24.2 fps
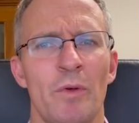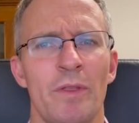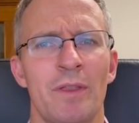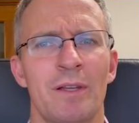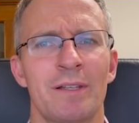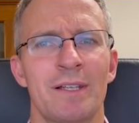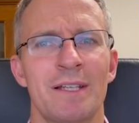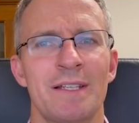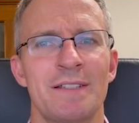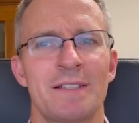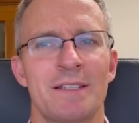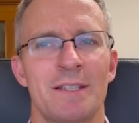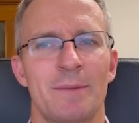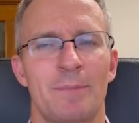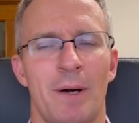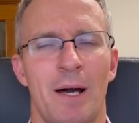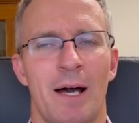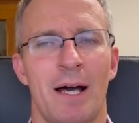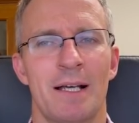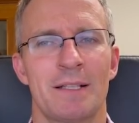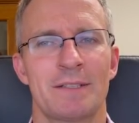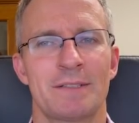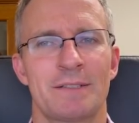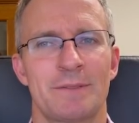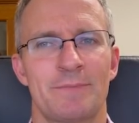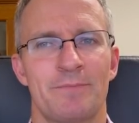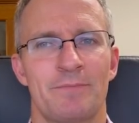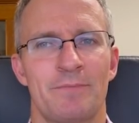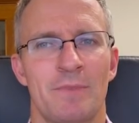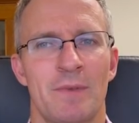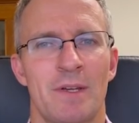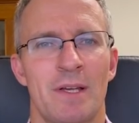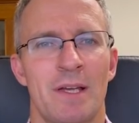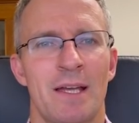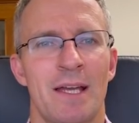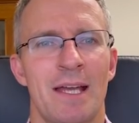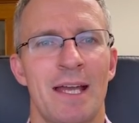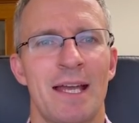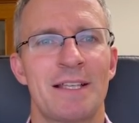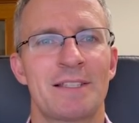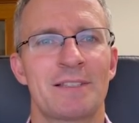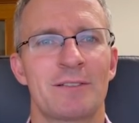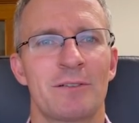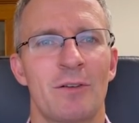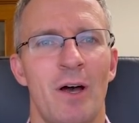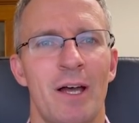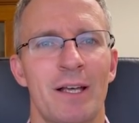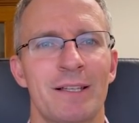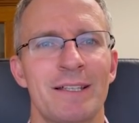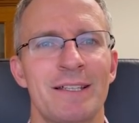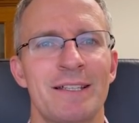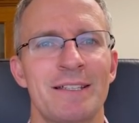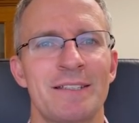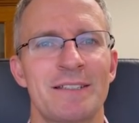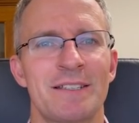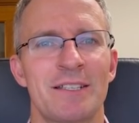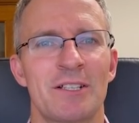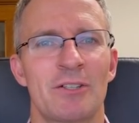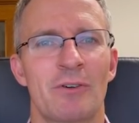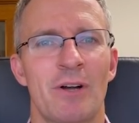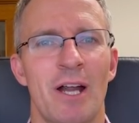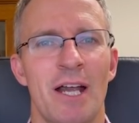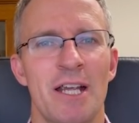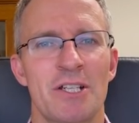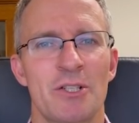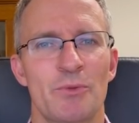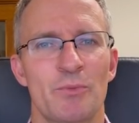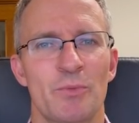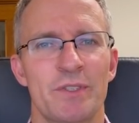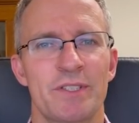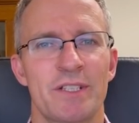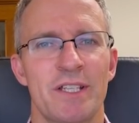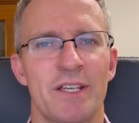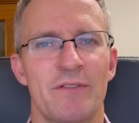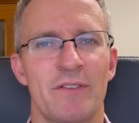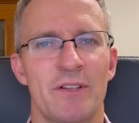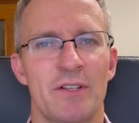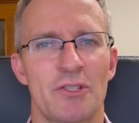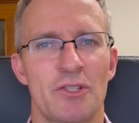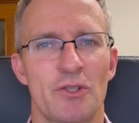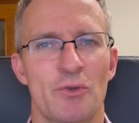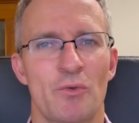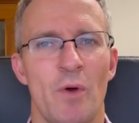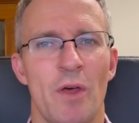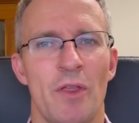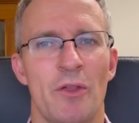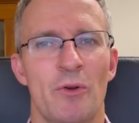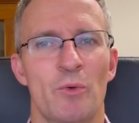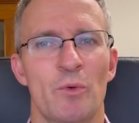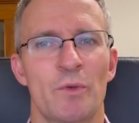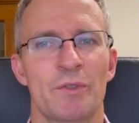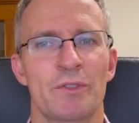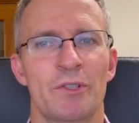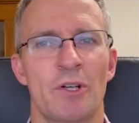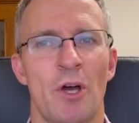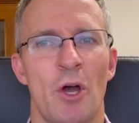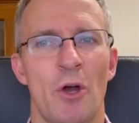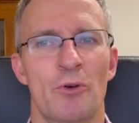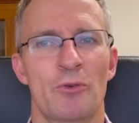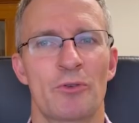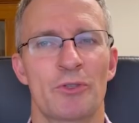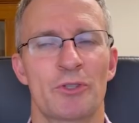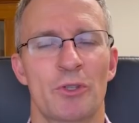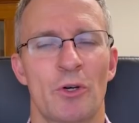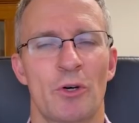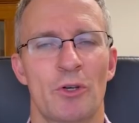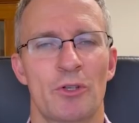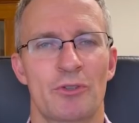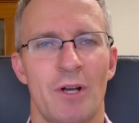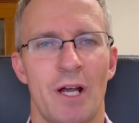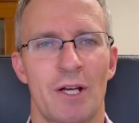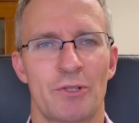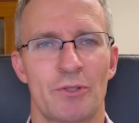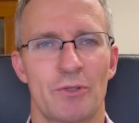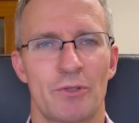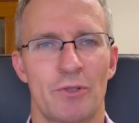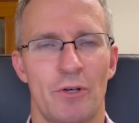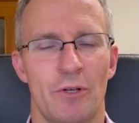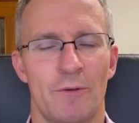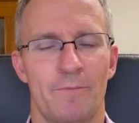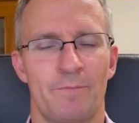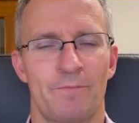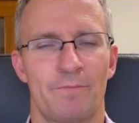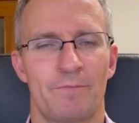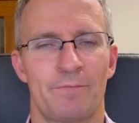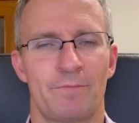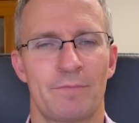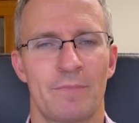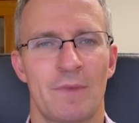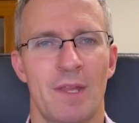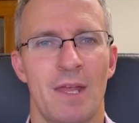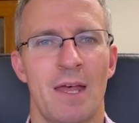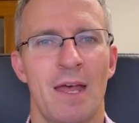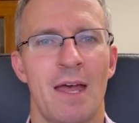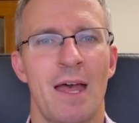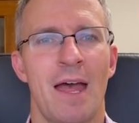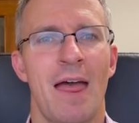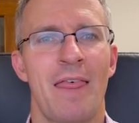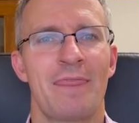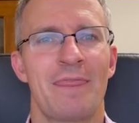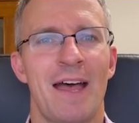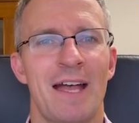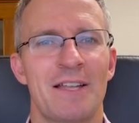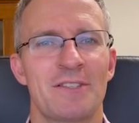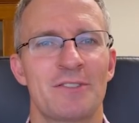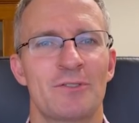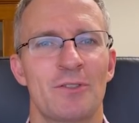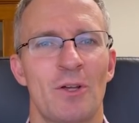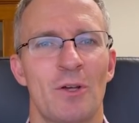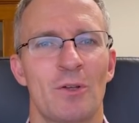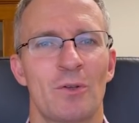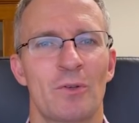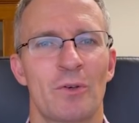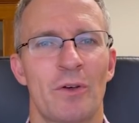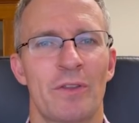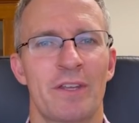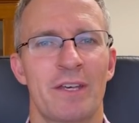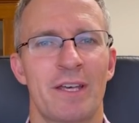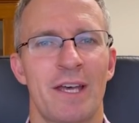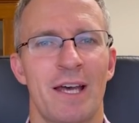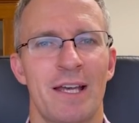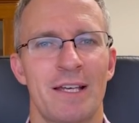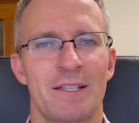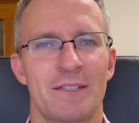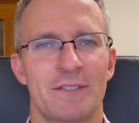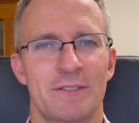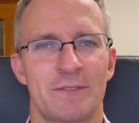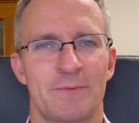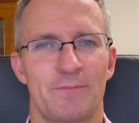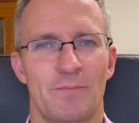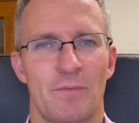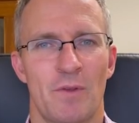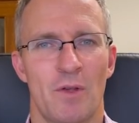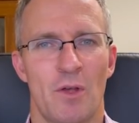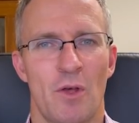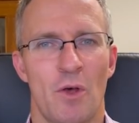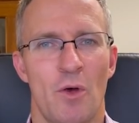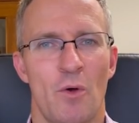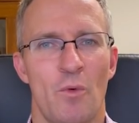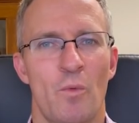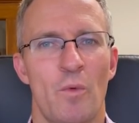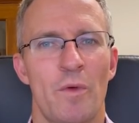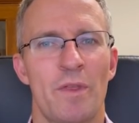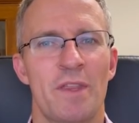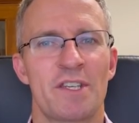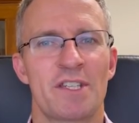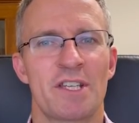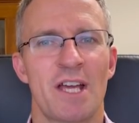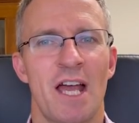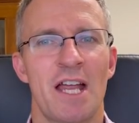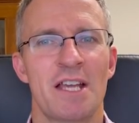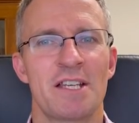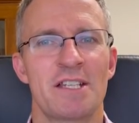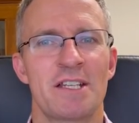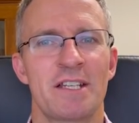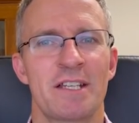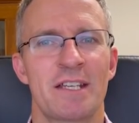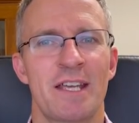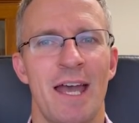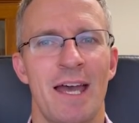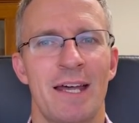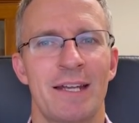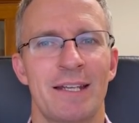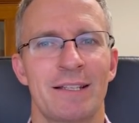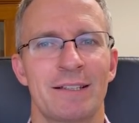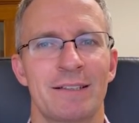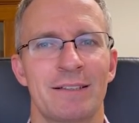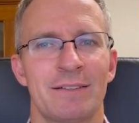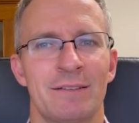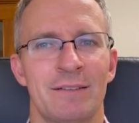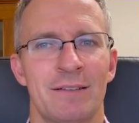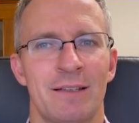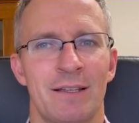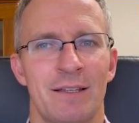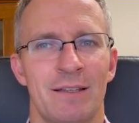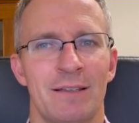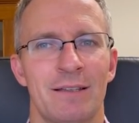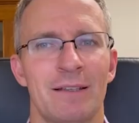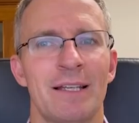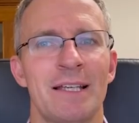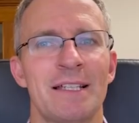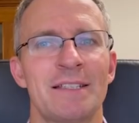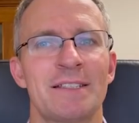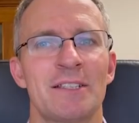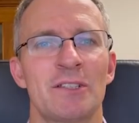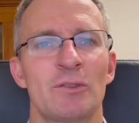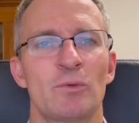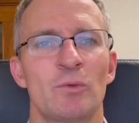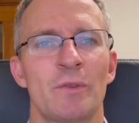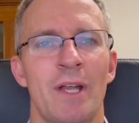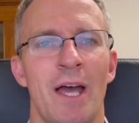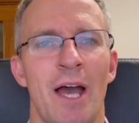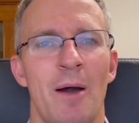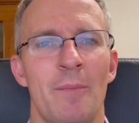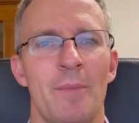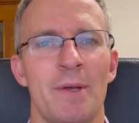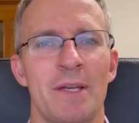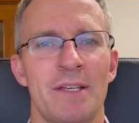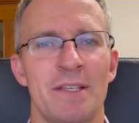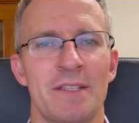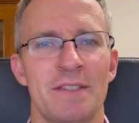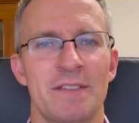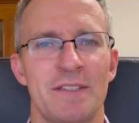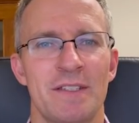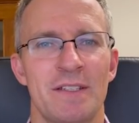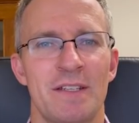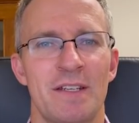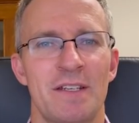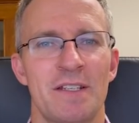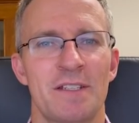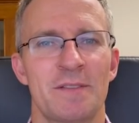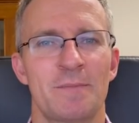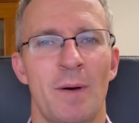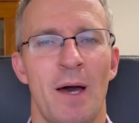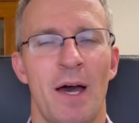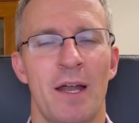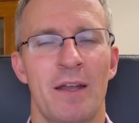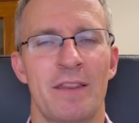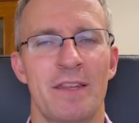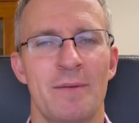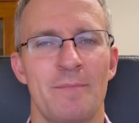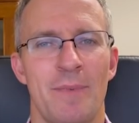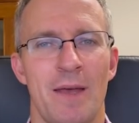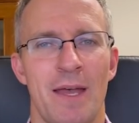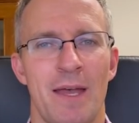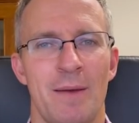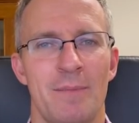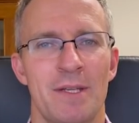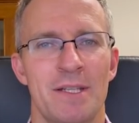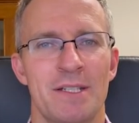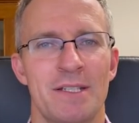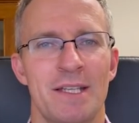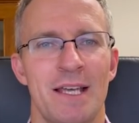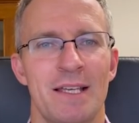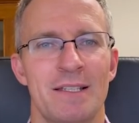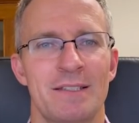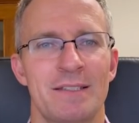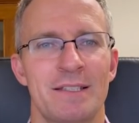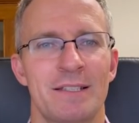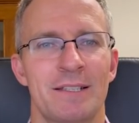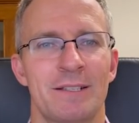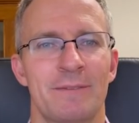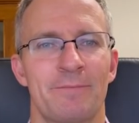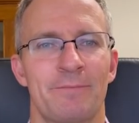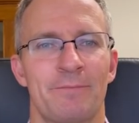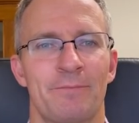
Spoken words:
with a lease in the past, it's likely consideration was given to whether it was an onerous contract or not. That's no longer the case. With the change in accounting, leases will now be considered as part of the impairment testing.